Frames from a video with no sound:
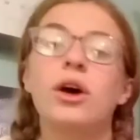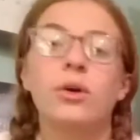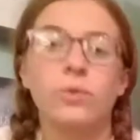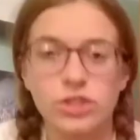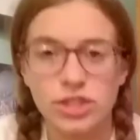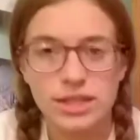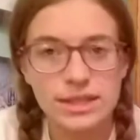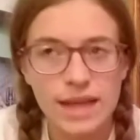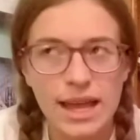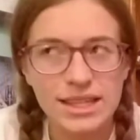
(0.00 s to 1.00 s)
which
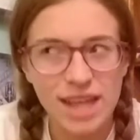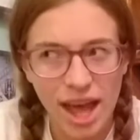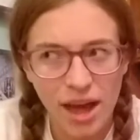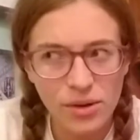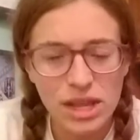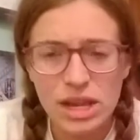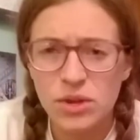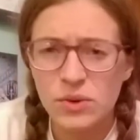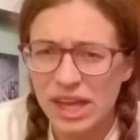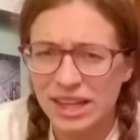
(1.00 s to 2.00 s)
is a town in
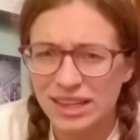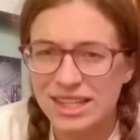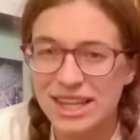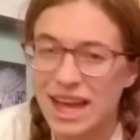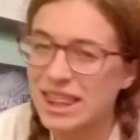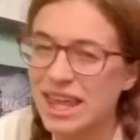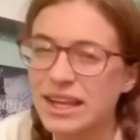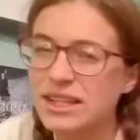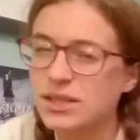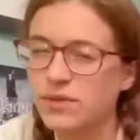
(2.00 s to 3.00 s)
New England. I think
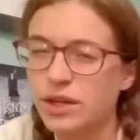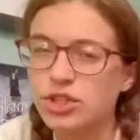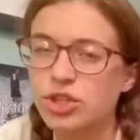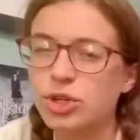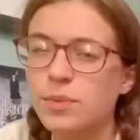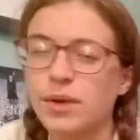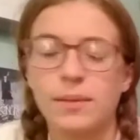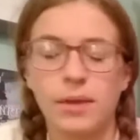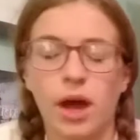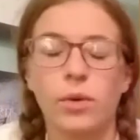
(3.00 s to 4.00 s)
it's fictional, but
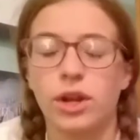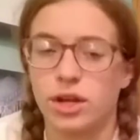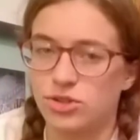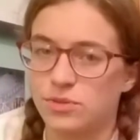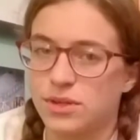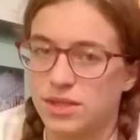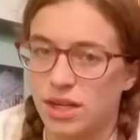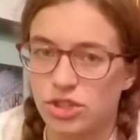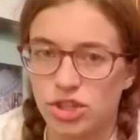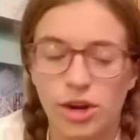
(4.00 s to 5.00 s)
I'm not
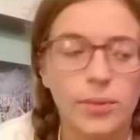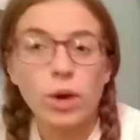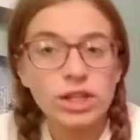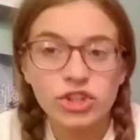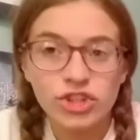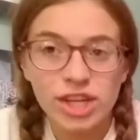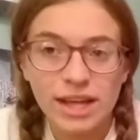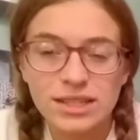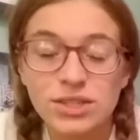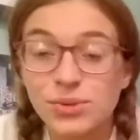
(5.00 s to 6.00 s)
100% sure. Once she
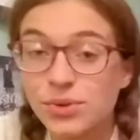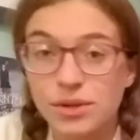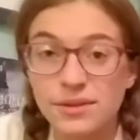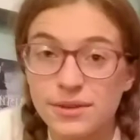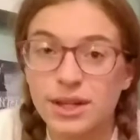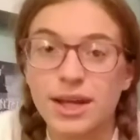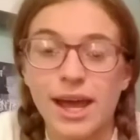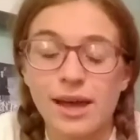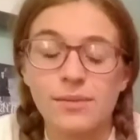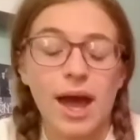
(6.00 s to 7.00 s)
gets to New
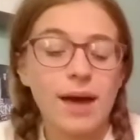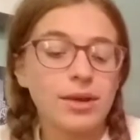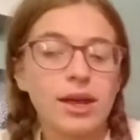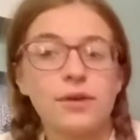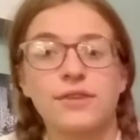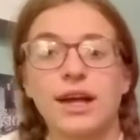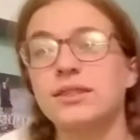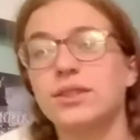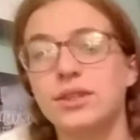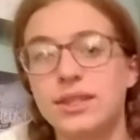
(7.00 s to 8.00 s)
Fiddleham, Abigail
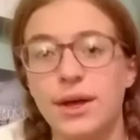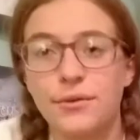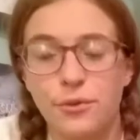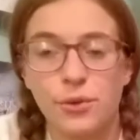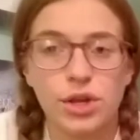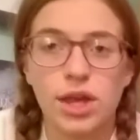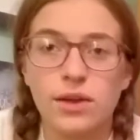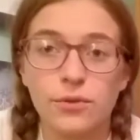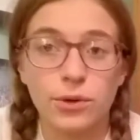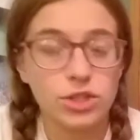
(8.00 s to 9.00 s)
finds herself working
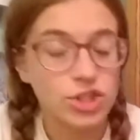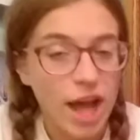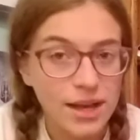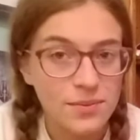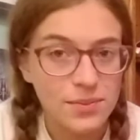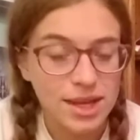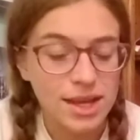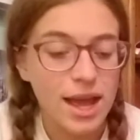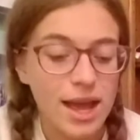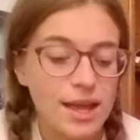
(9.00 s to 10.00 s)
for Jackaby,
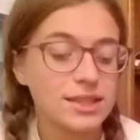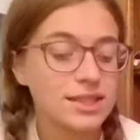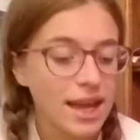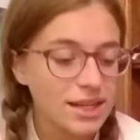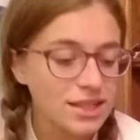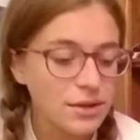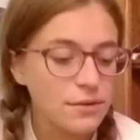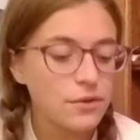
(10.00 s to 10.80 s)
a detective